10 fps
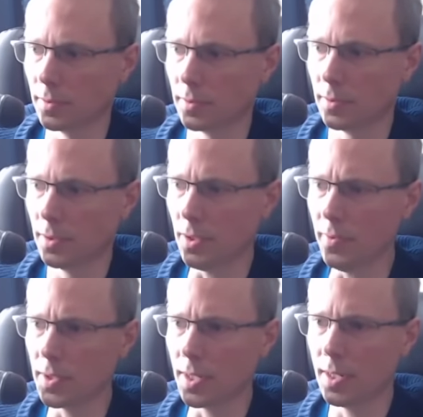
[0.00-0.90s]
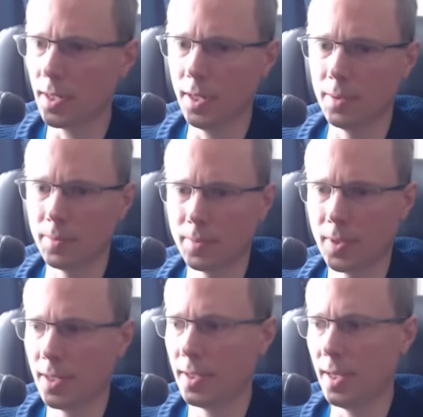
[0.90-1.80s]
Still haven't seen the item,
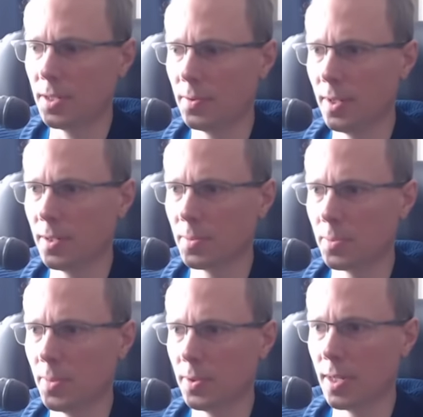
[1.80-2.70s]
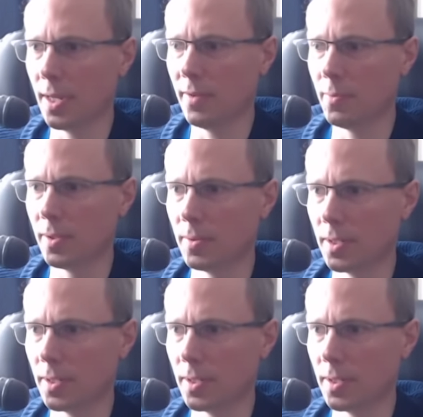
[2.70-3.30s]
like the actual item I'm supposed to have, by the way.